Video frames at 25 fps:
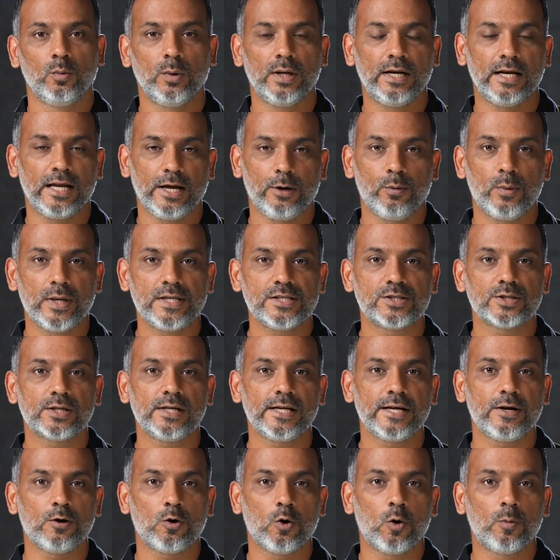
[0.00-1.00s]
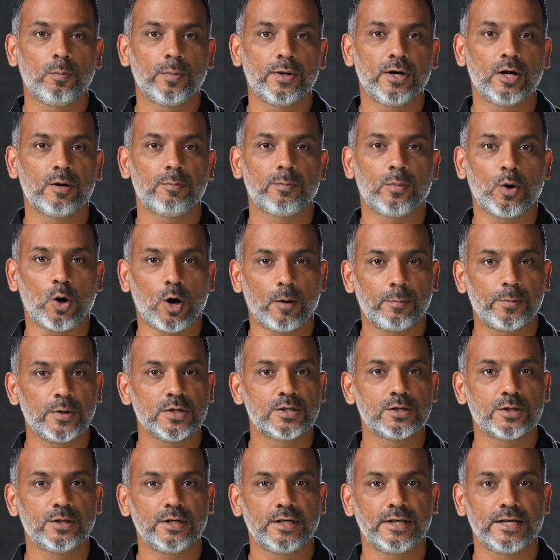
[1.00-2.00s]
will eventually open up
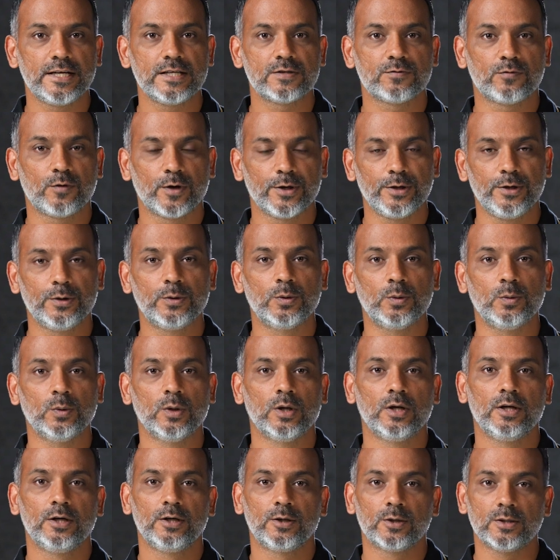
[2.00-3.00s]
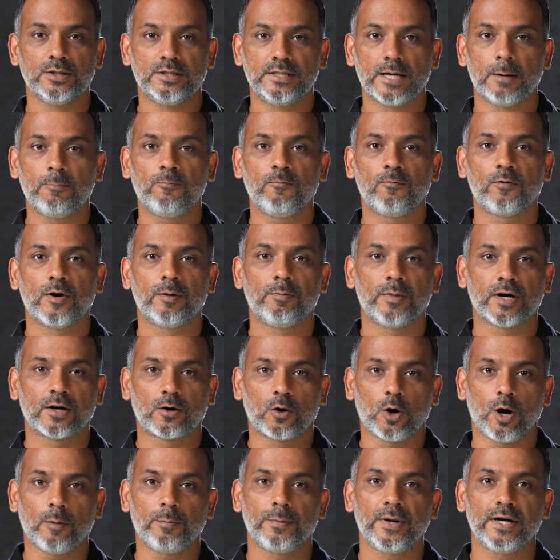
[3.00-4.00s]
opportunities for you to jump from a
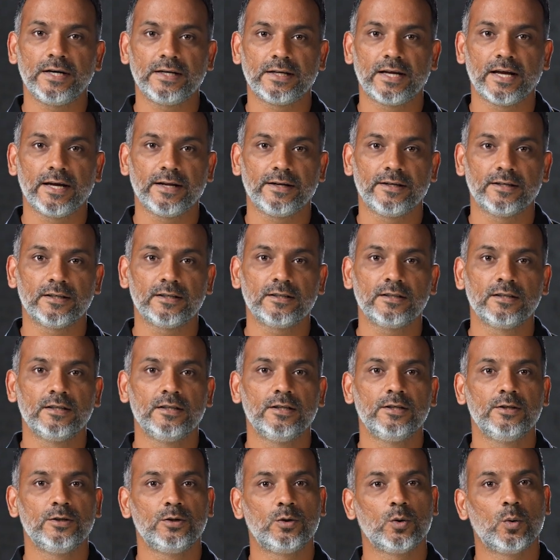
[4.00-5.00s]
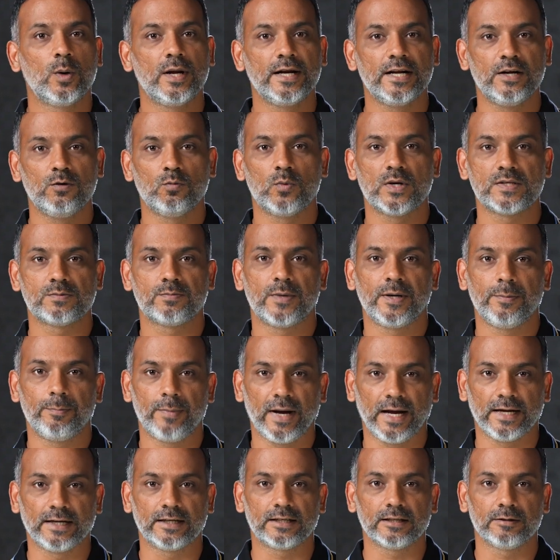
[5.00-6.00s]
corporate career to an
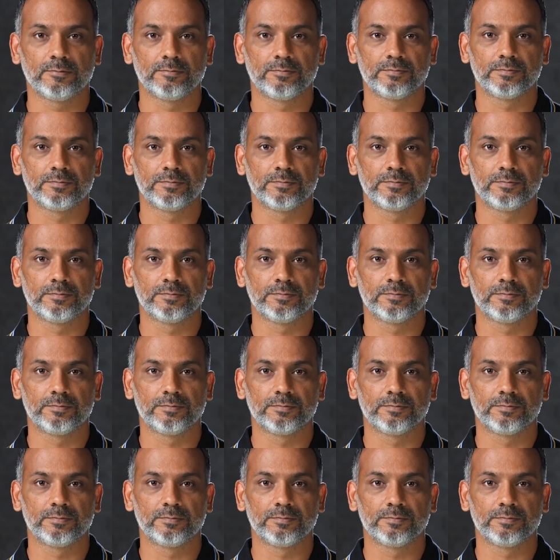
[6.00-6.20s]
investment bank.